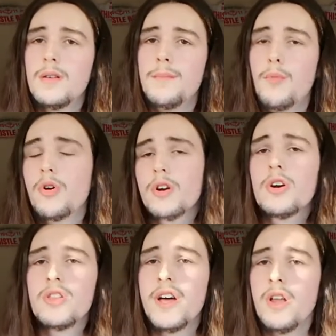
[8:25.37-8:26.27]
More
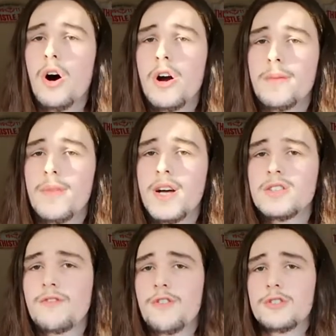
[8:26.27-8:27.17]
good than harm, that's
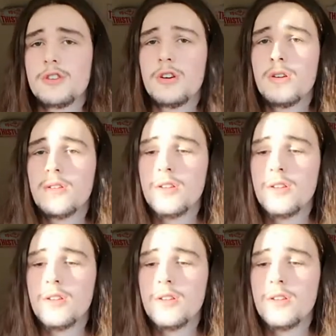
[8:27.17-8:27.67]
for sure.